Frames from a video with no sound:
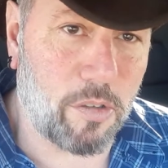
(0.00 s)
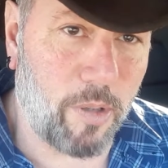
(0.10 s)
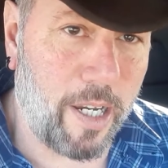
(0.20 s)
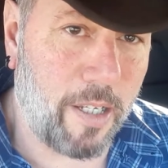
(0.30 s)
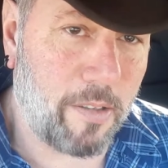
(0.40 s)
of
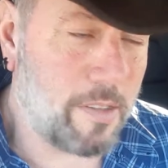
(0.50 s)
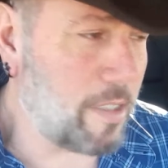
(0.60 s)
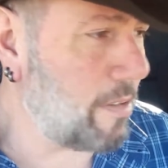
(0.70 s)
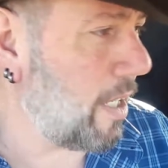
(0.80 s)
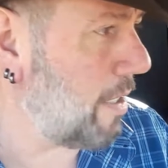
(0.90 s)
rounds
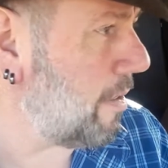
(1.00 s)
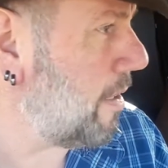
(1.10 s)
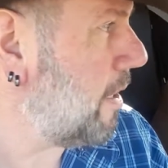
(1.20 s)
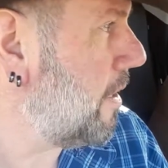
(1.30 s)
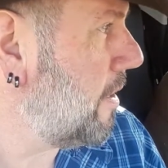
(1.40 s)
and, and
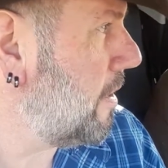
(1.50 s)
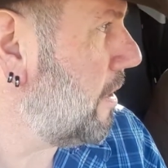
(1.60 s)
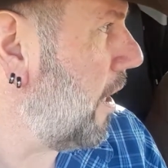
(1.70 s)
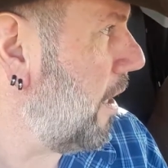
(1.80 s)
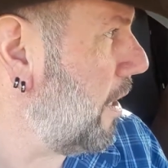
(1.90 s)

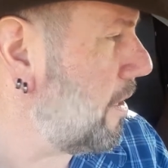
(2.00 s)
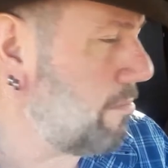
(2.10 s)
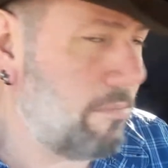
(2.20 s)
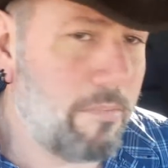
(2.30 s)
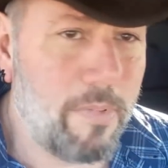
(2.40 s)
uh,
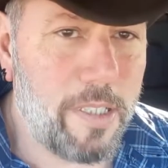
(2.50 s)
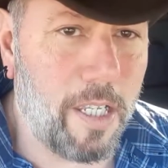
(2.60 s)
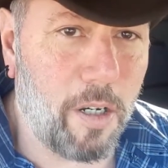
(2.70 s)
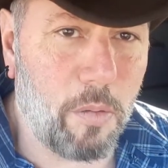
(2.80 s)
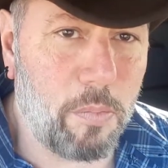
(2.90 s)

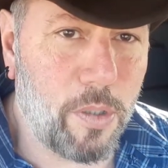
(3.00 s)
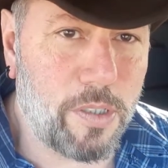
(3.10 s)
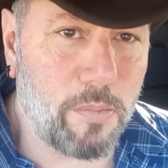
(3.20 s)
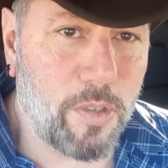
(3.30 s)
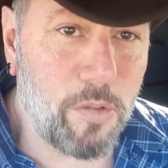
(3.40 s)
you know,
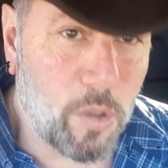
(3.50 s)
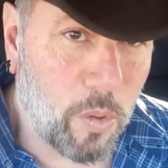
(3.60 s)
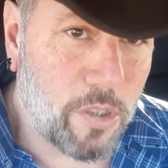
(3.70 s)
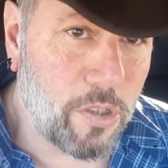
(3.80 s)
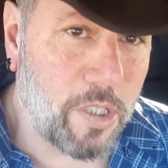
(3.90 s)
puts them through
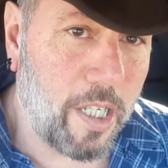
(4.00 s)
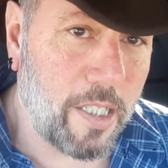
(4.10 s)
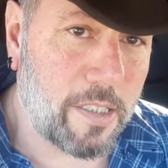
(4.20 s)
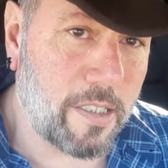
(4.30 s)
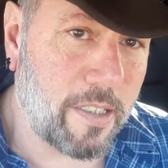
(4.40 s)
torture
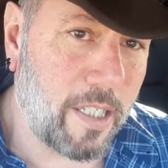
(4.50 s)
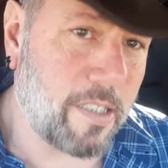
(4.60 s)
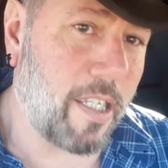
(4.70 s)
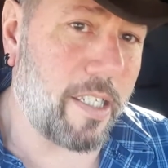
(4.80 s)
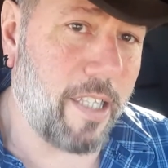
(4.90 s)
tests and
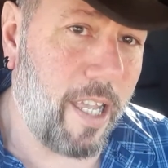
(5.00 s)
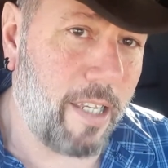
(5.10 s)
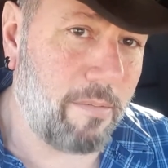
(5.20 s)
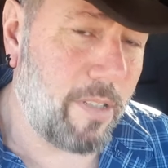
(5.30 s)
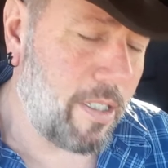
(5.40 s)
things like
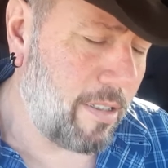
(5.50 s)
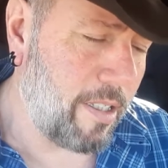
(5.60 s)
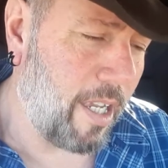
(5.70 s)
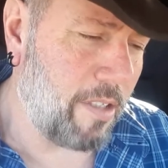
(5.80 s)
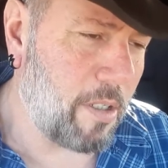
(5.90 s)
that,
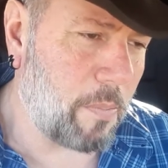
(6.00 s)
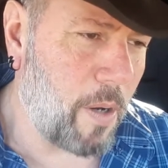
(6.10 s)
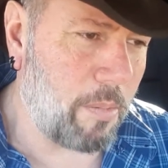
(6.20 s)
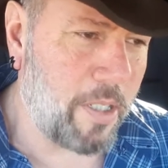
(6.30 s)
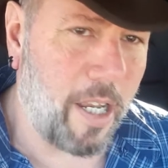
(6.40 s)
yeah, they're
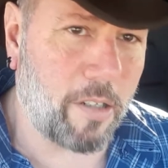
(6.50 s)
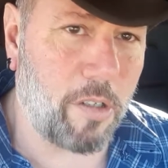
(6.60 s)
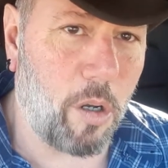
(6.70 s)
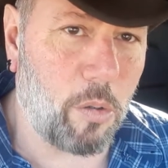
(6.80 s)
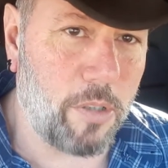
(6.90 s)
probably not going
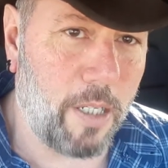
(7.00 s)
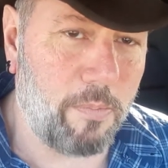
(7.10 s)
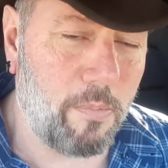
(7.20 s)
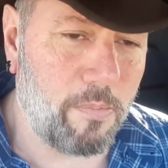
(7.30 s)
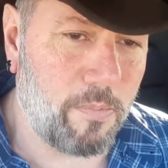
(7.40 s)
to hold up
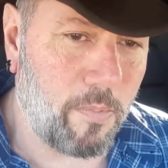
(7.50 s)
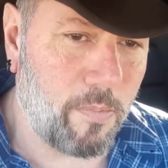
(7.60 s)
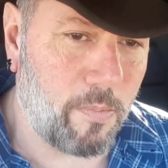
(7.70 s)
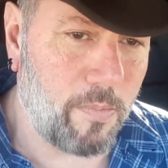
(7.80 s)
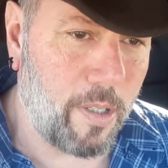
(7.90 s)

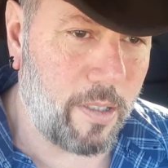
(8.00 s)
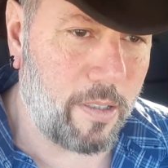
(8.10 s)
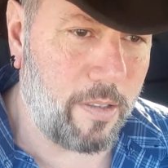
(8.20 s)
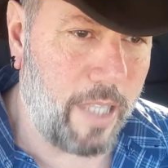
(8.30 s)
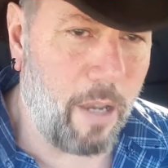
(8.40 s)

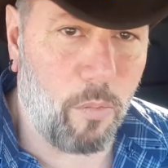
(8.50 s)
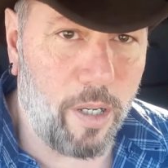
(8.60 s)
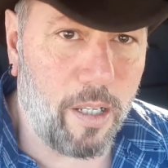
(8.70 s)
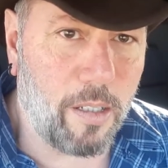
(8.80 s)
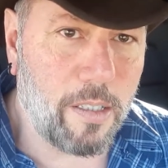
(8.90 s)
that
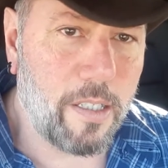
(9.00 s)
well.